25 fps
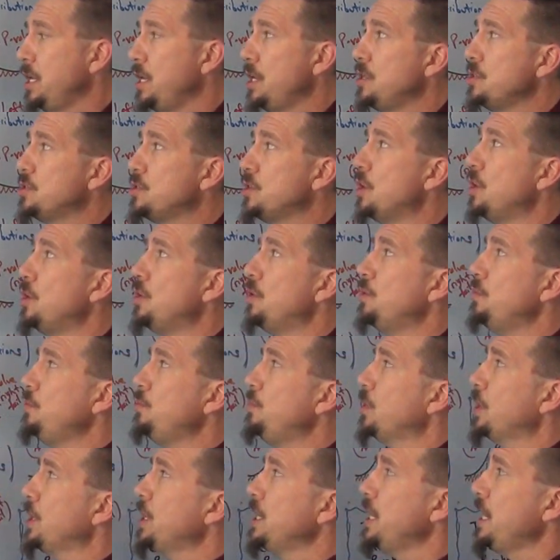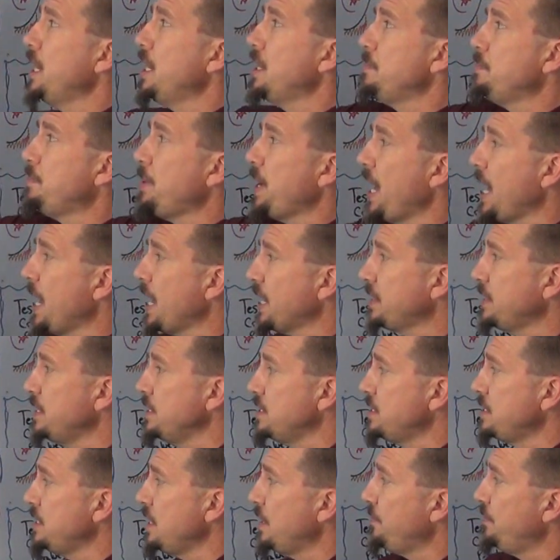So we're going to unpack
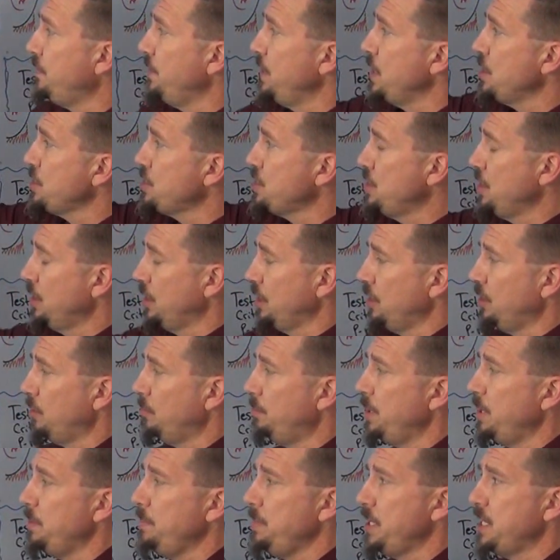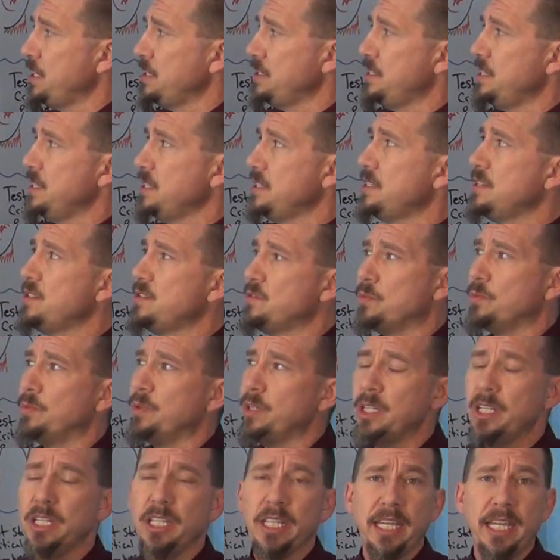this definition a little bit because this is
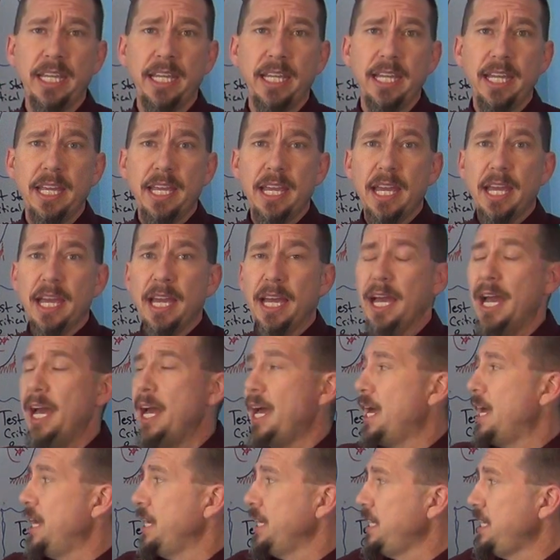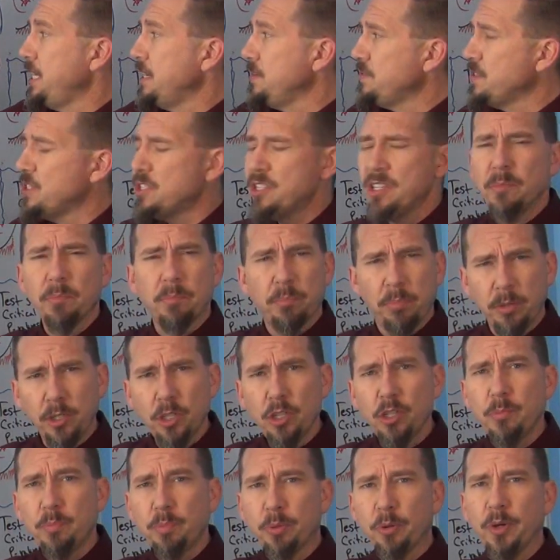really uh, gives us a
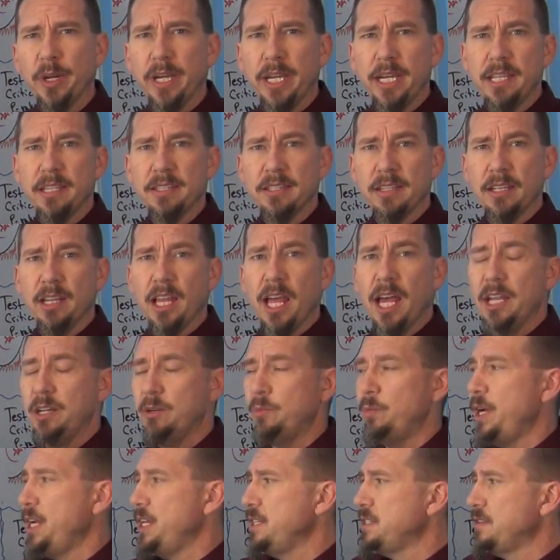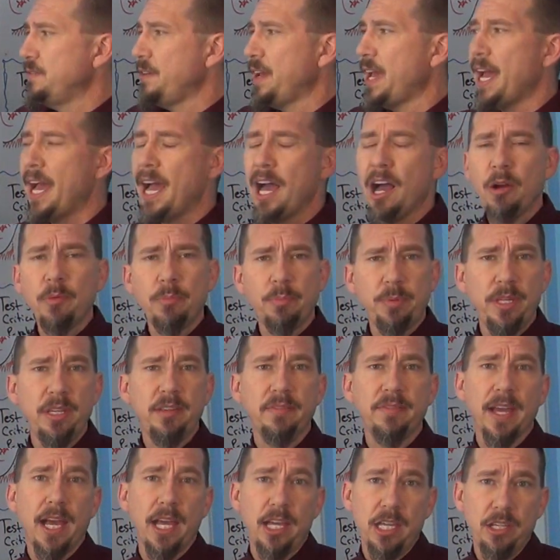blueprint in a lot of ways of how
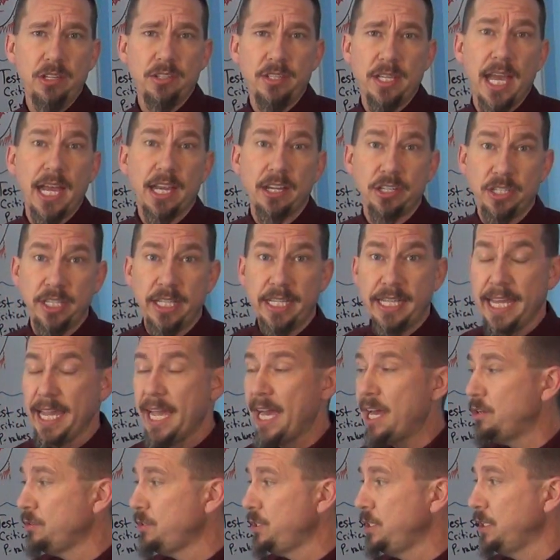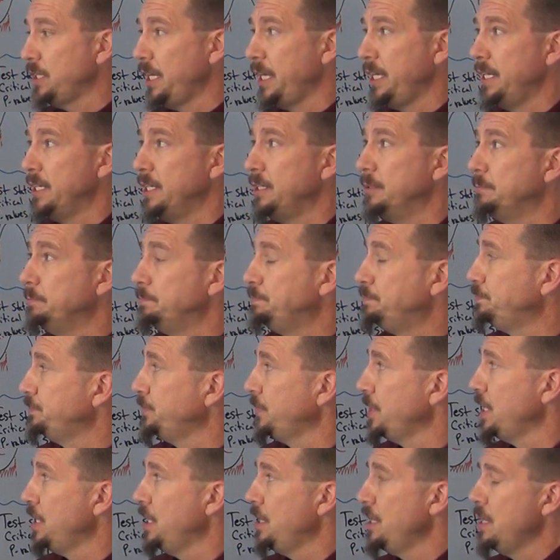p-value is actually calculated.
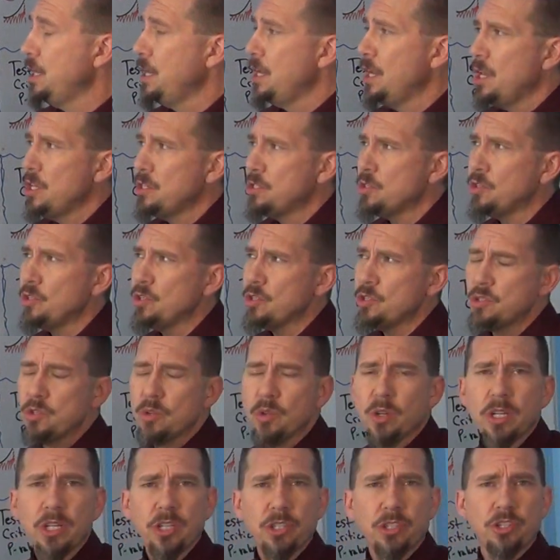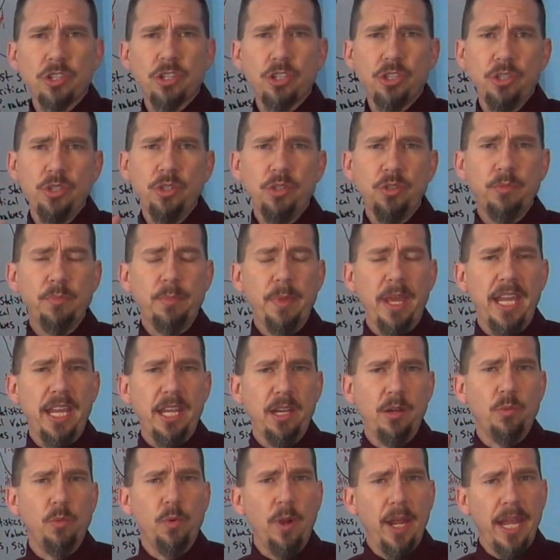So there's sort of two
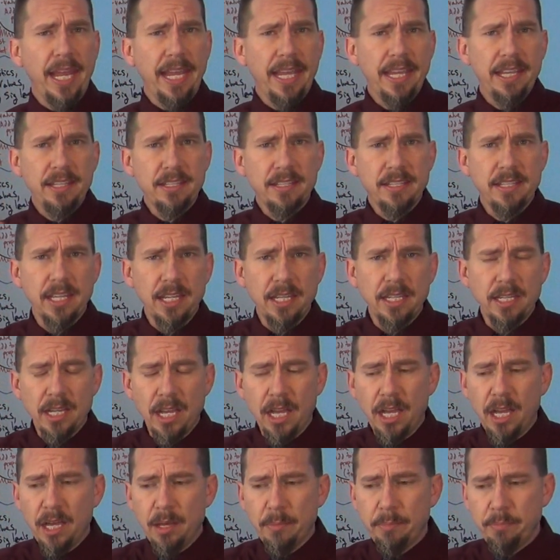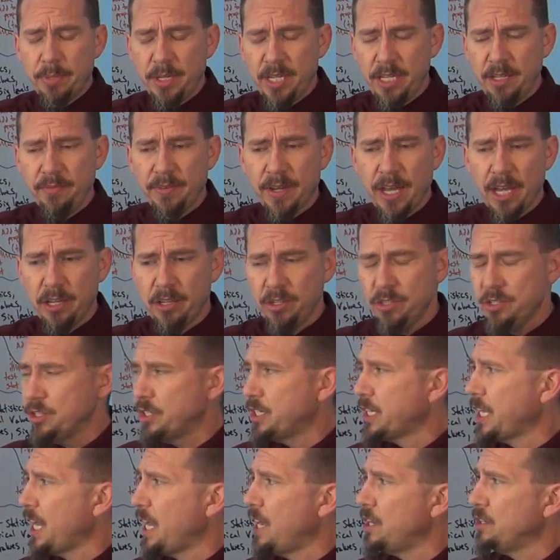main ways that uh, p-values are
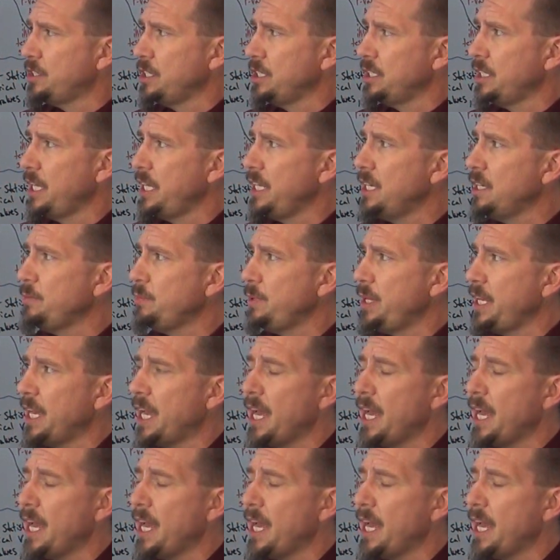calculated. We